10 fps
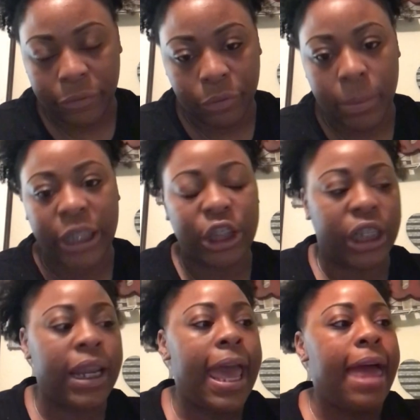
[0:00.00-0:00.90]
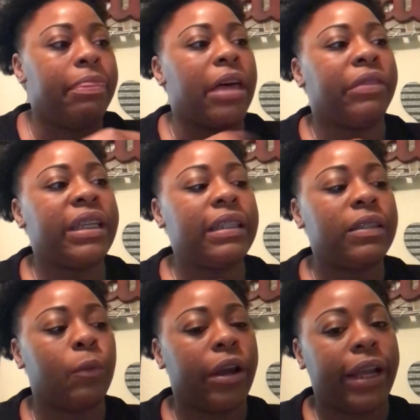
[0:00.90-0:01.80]
information. Now this
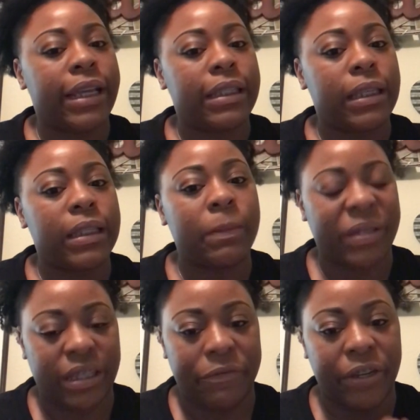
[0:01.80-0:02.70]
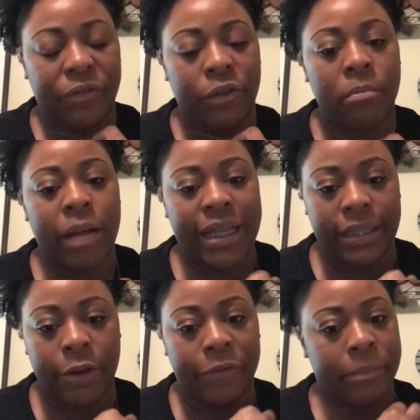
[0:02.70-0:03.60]
is where it gets specific for
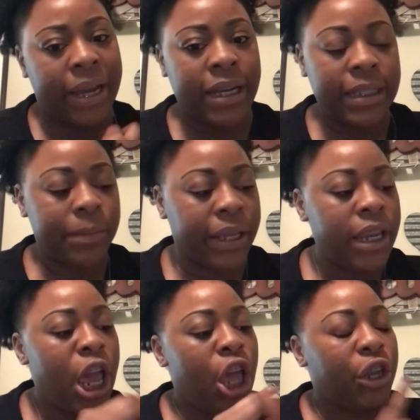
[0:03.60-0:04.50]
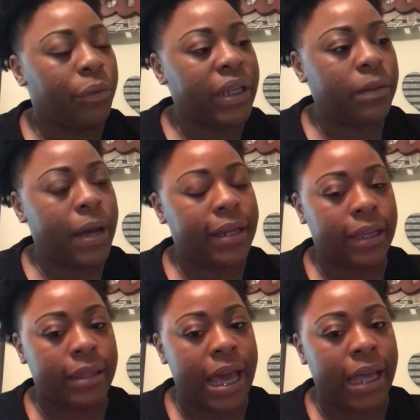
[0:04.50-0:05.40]
myself and my husband. The reason why I
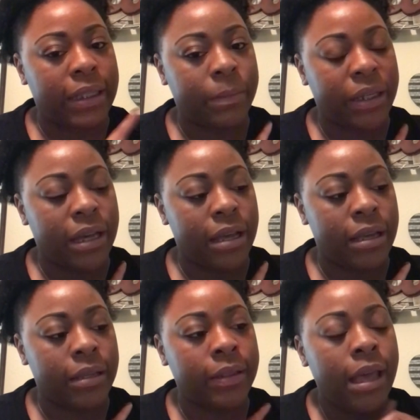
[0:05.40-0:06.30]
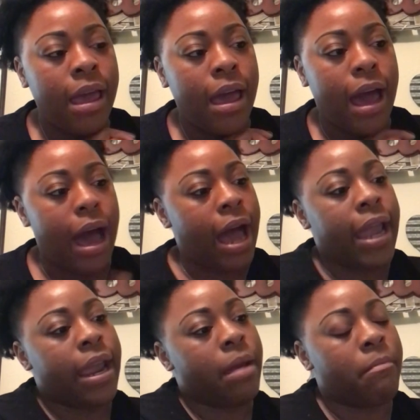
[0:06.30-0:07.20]
did that is because
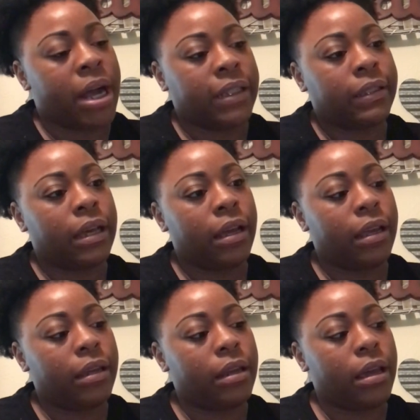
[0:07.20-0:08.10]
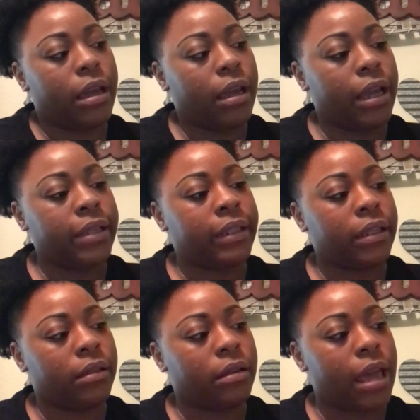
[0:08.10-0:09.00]
my son is
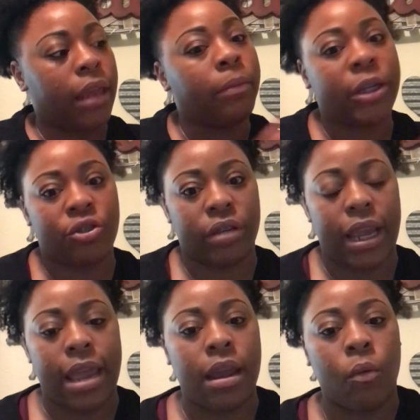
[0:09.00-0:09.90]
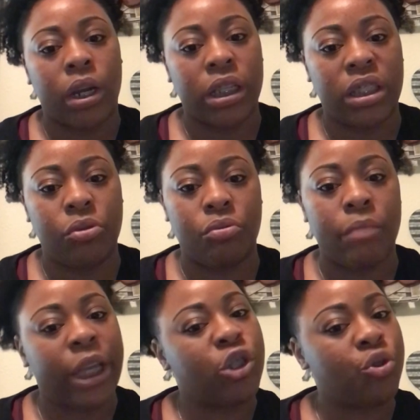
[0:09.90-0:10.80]
in elementary, and I wanted to
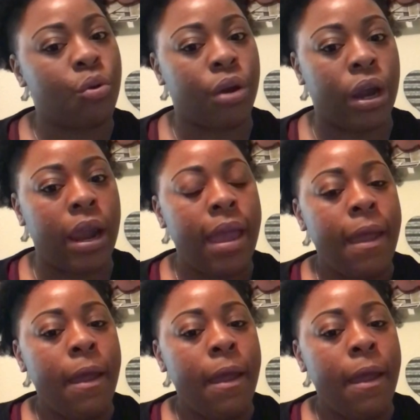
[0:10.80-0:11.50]
make sure